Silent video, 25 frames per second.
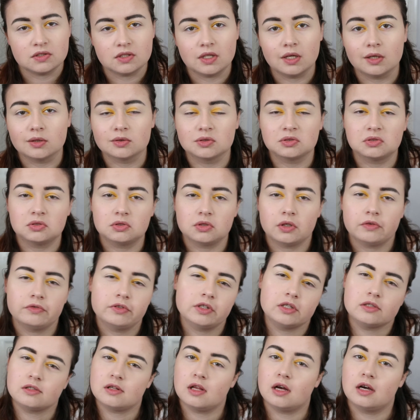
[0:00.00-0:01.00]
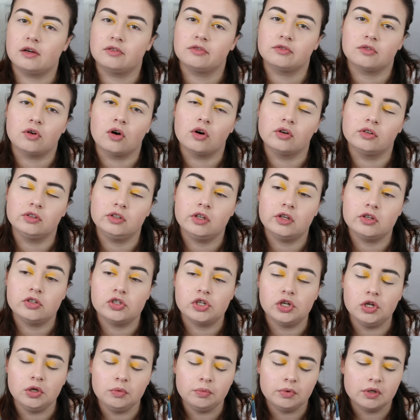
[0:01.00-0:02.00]
Nails, Soph Does Life on
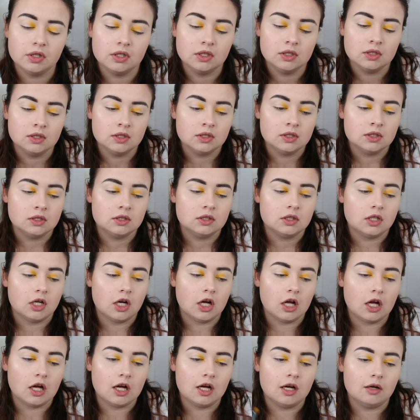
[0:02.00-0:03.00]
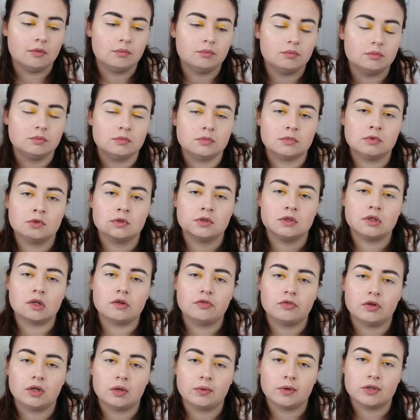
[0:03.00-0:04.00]
YouTube. Go
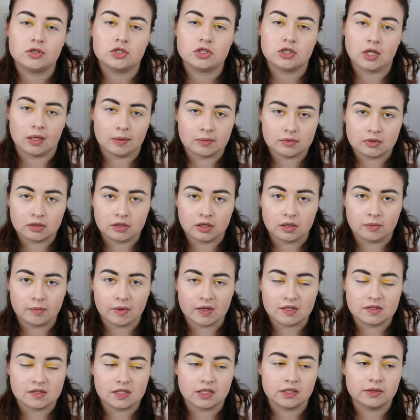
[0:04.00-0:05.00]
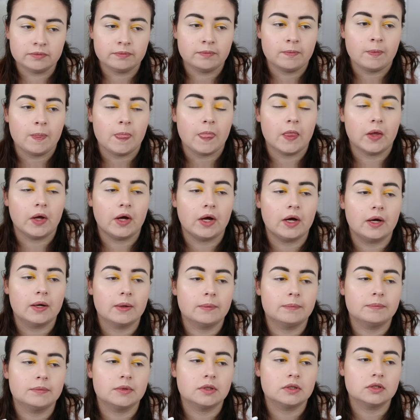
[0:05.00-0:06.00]
follow her, she's absolutely amazing.
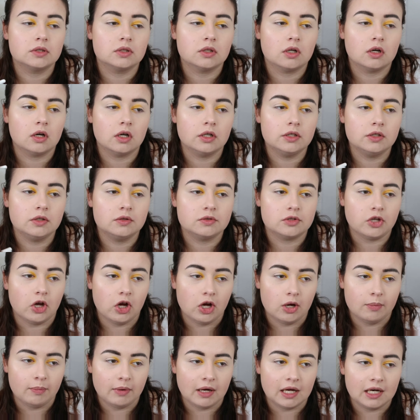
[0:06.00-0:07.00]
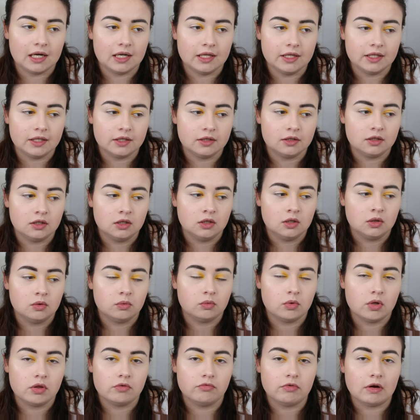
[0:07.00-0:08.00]
I use her palette
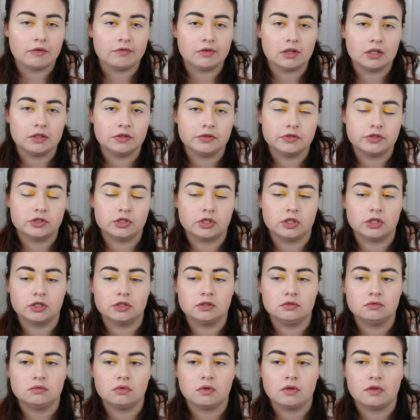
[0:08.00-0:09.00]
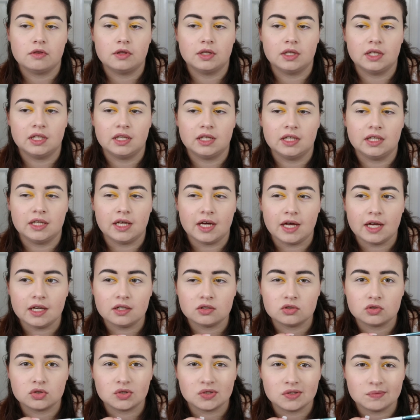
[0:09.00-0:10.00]
with Revolution, the
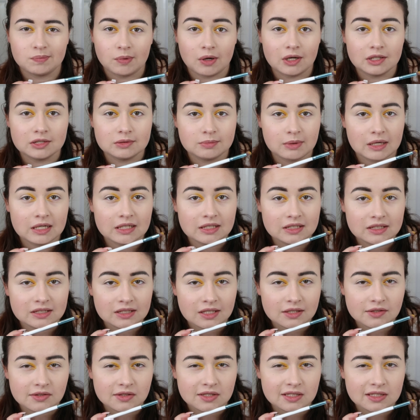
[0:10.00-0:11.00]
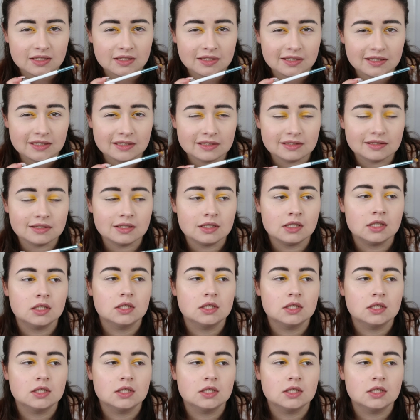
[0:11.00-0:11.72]
Extra Spice palette, I think it is,